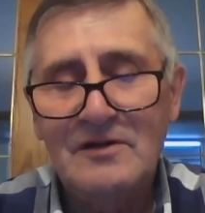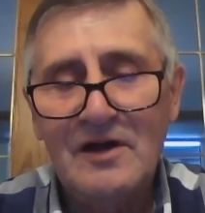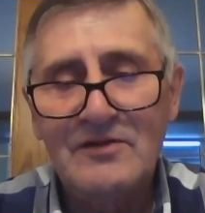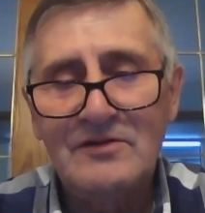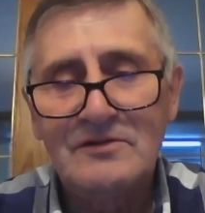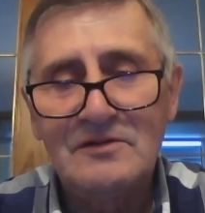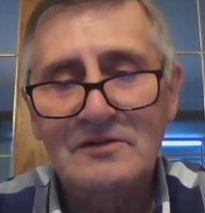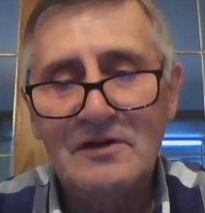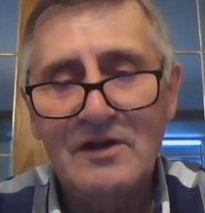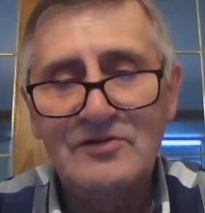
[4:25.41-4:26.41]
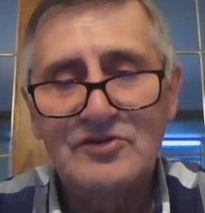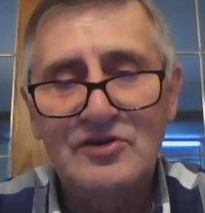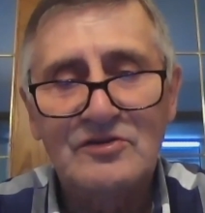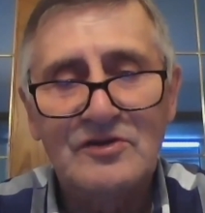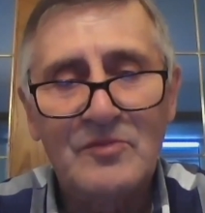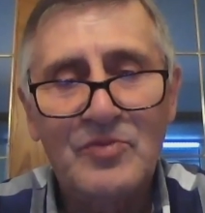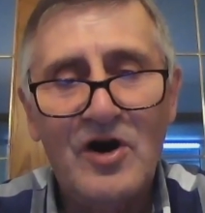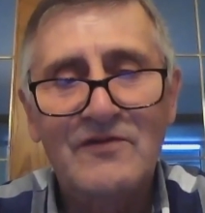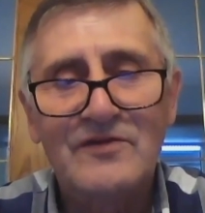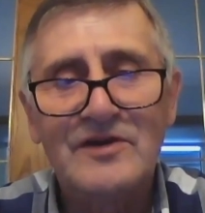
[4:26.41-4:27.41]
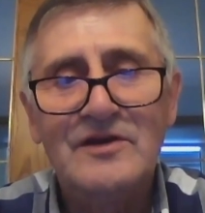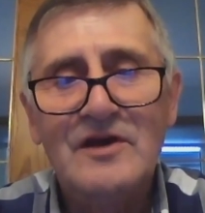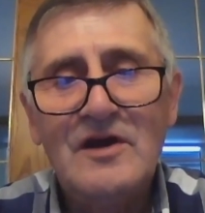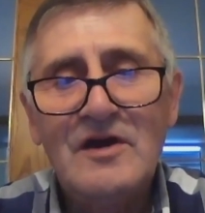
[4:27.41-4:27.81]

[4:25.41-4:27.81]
other children in poverty.